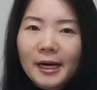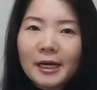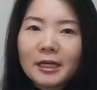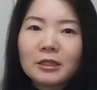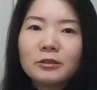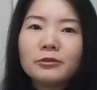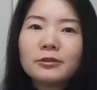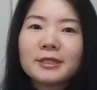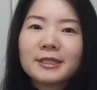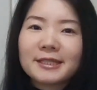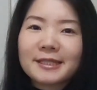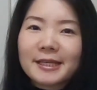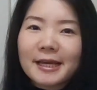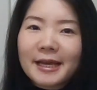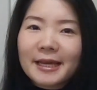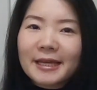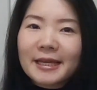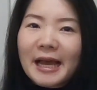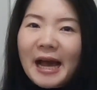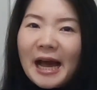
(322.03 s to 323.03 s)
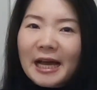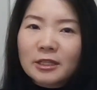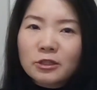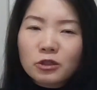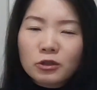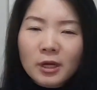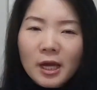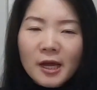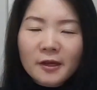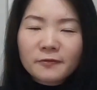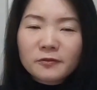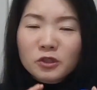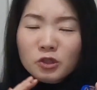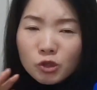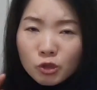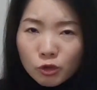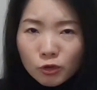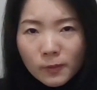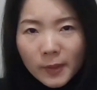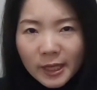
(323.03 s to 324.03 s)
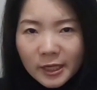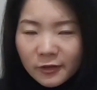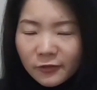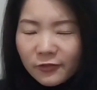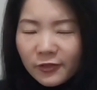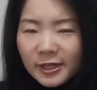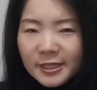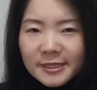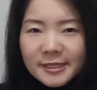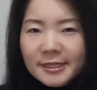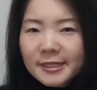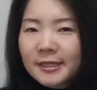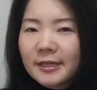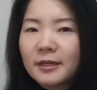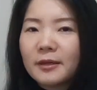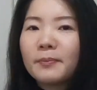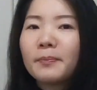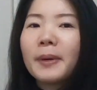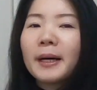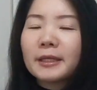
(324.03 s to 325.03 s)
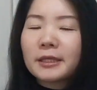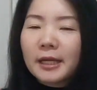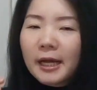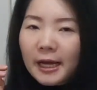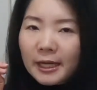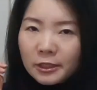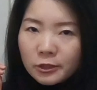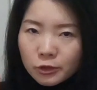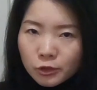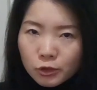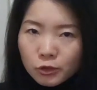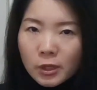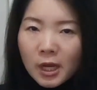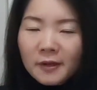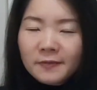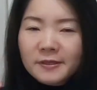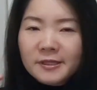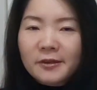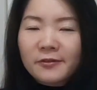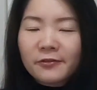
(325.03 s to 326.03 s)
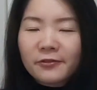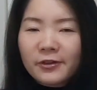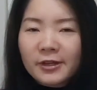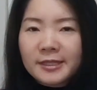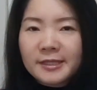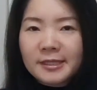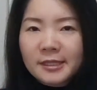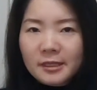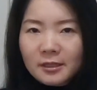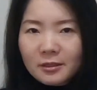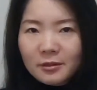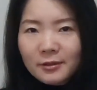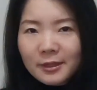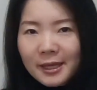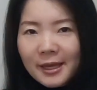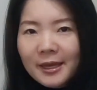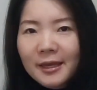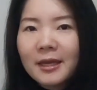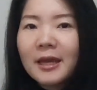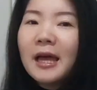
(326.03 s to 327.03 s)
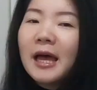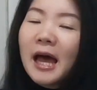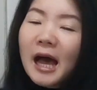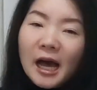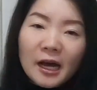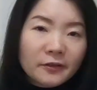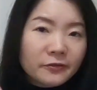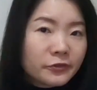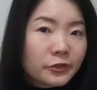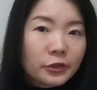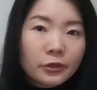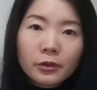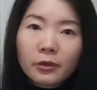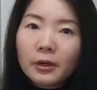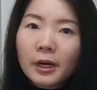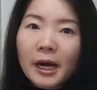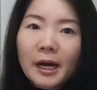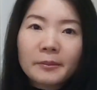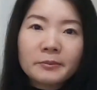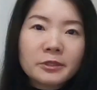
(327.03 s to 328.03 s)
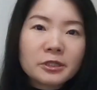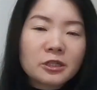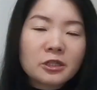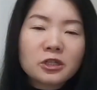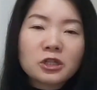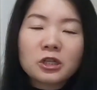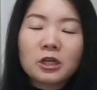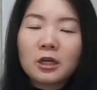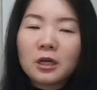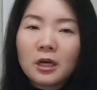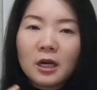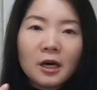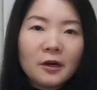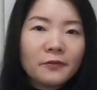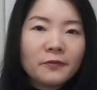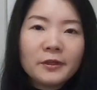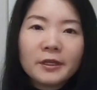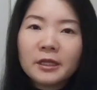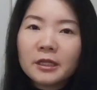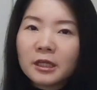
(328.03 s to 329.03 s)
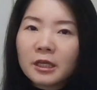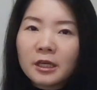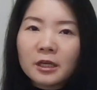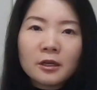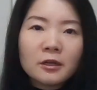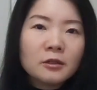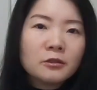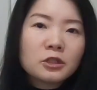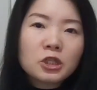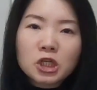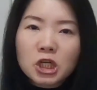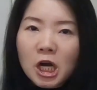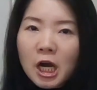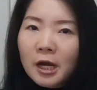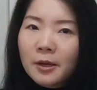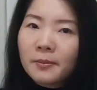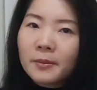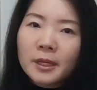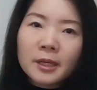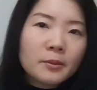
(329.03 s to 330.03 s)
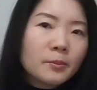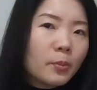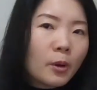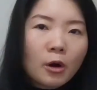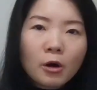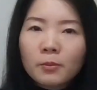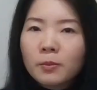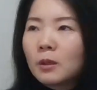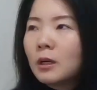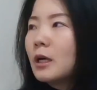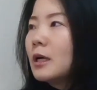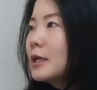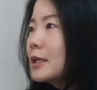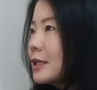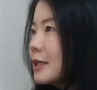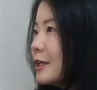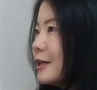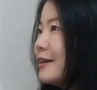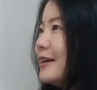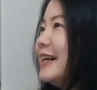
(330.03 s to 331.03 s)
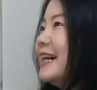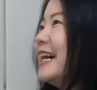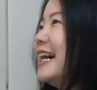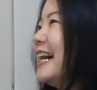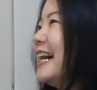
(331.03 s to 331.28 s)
I would say I don't have too many friends here, but I do have some friends here, okay? After all, I'm such a lovely, cute, charming, popular girl.